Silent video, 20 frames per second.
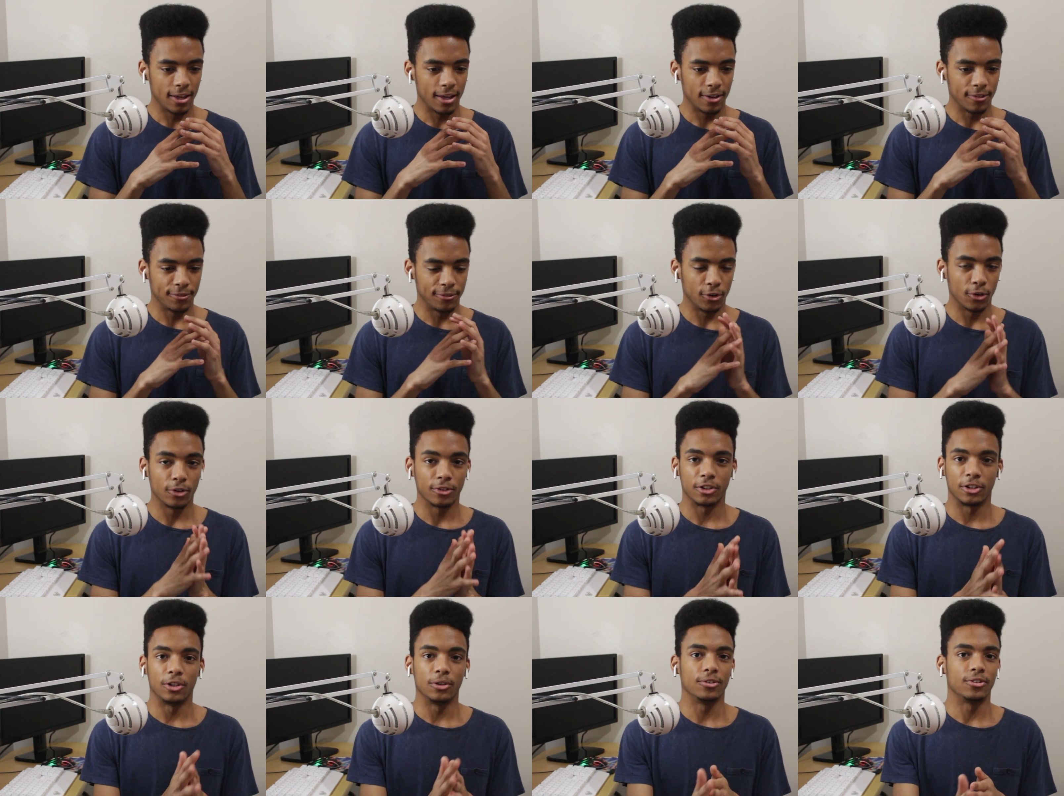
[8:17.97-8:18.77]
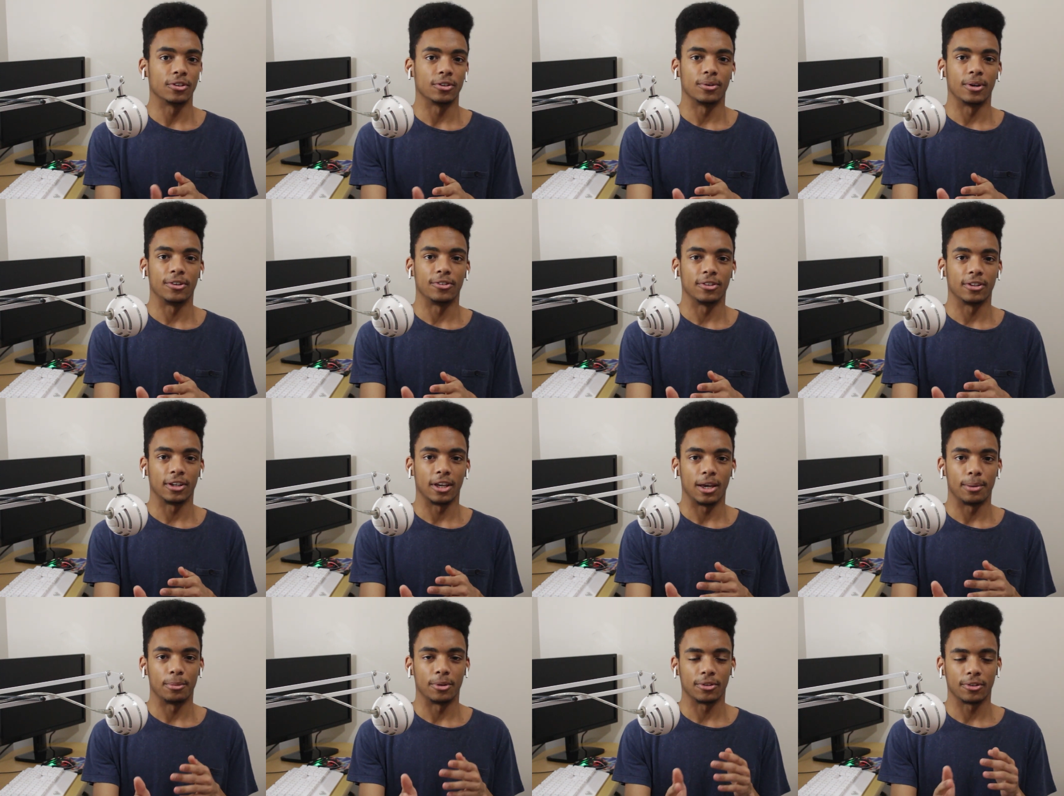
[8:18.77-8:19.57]
for the new generation of
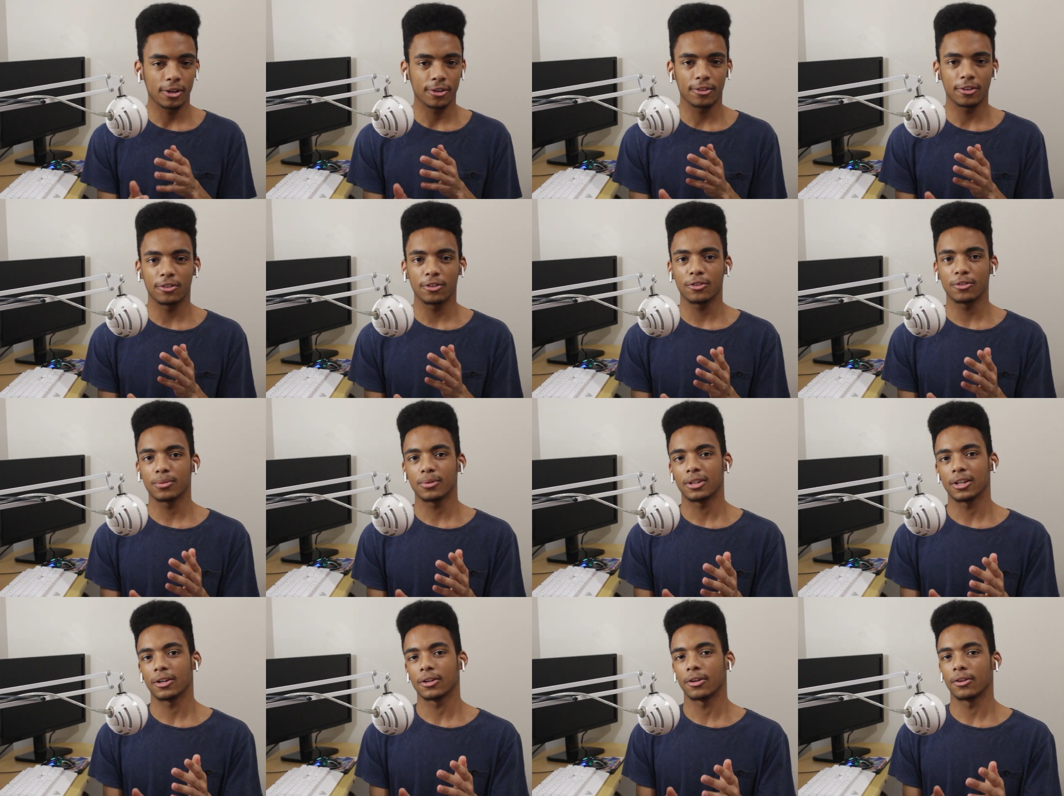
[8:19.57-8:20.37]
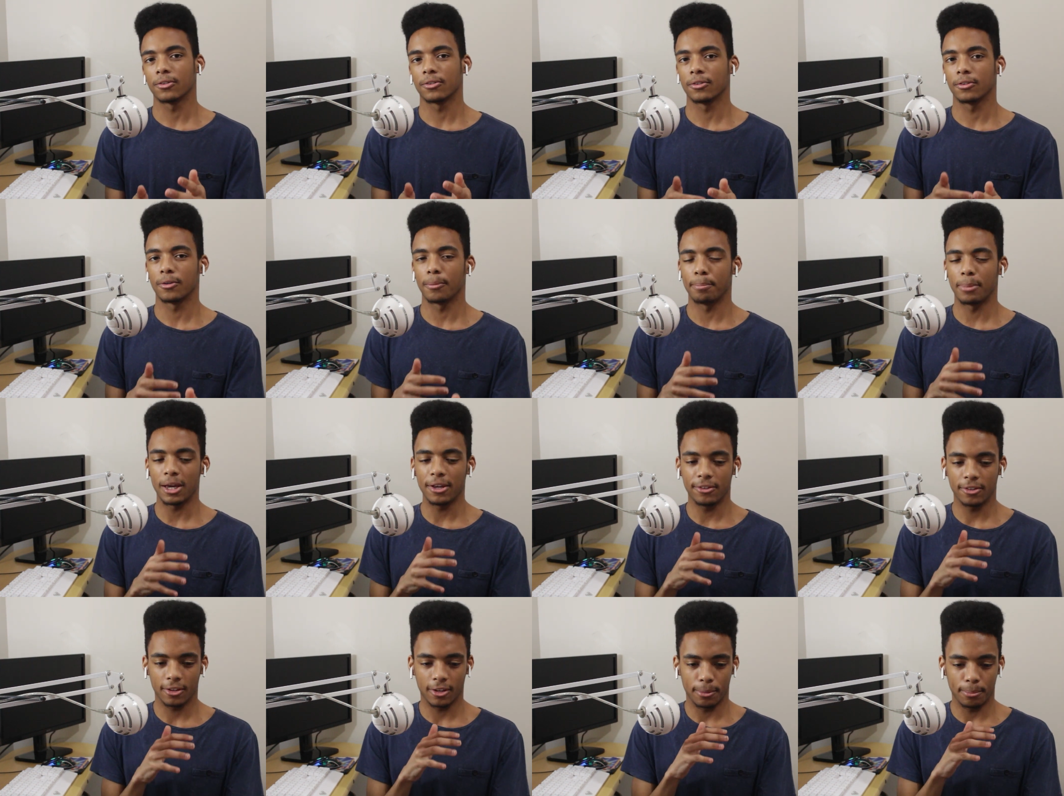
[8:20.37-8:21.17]
gamers, because I just want that console to
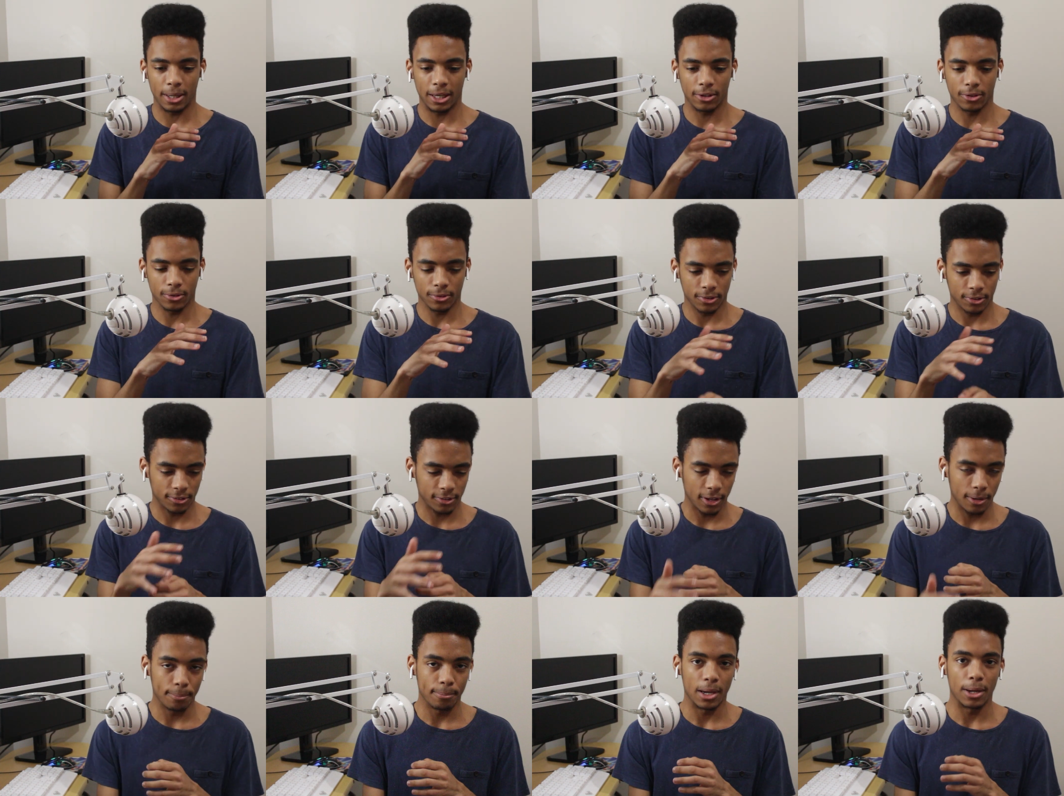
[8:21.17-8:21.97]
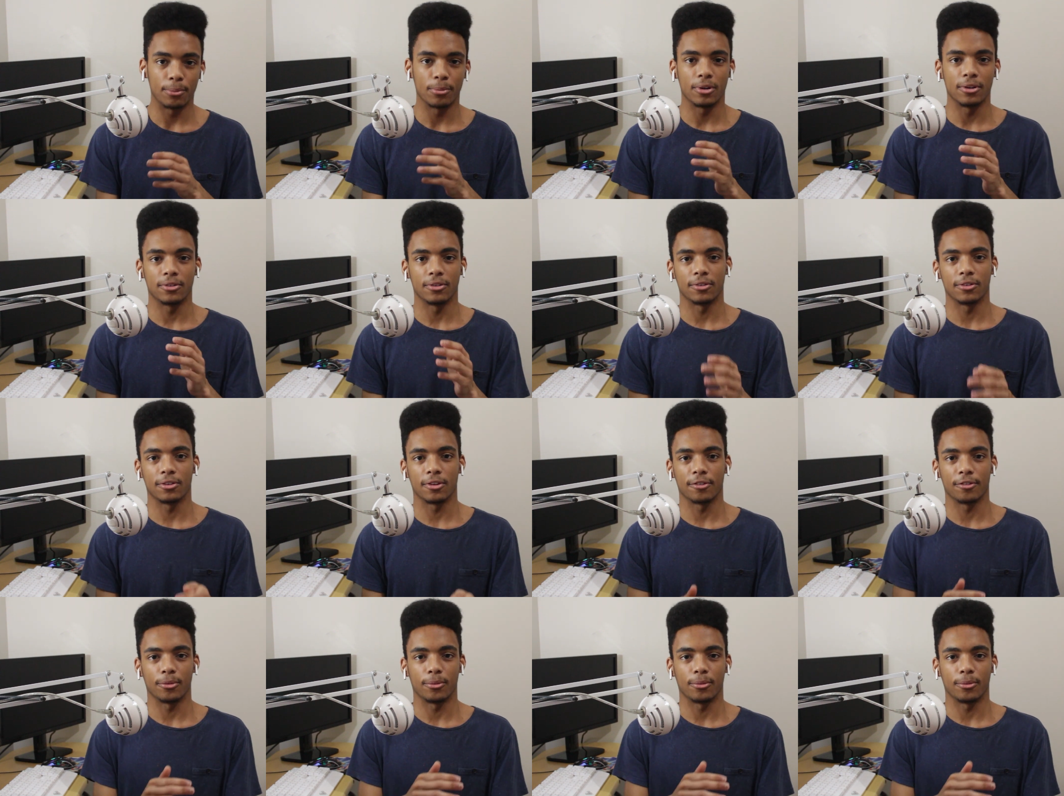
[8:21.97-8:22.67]
basically make all the same memories and stuff.